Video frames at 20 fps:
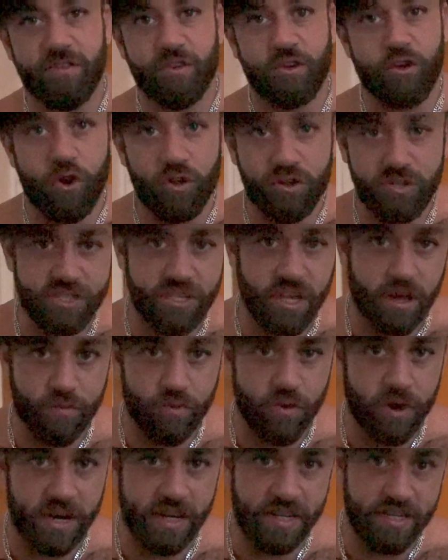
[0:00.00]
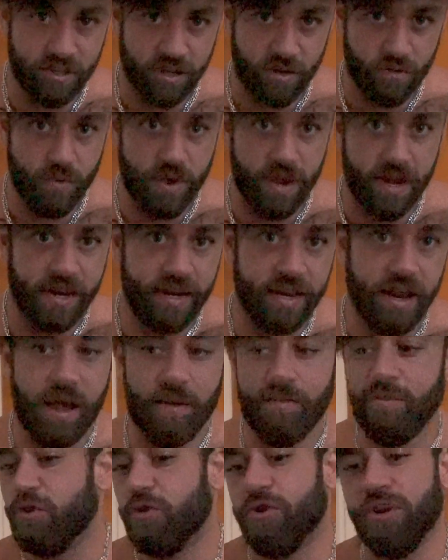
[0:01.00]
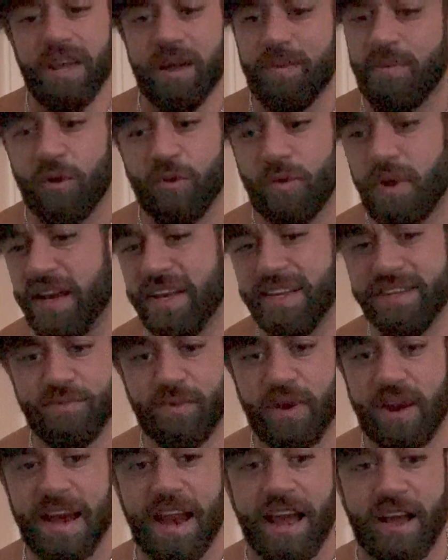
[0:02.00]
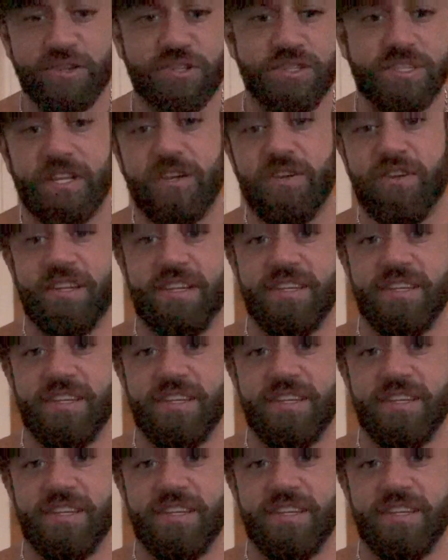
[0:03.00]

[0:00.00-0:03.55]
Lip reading: They're called subreddits on Reddit. I'm learning about Reddit right now still.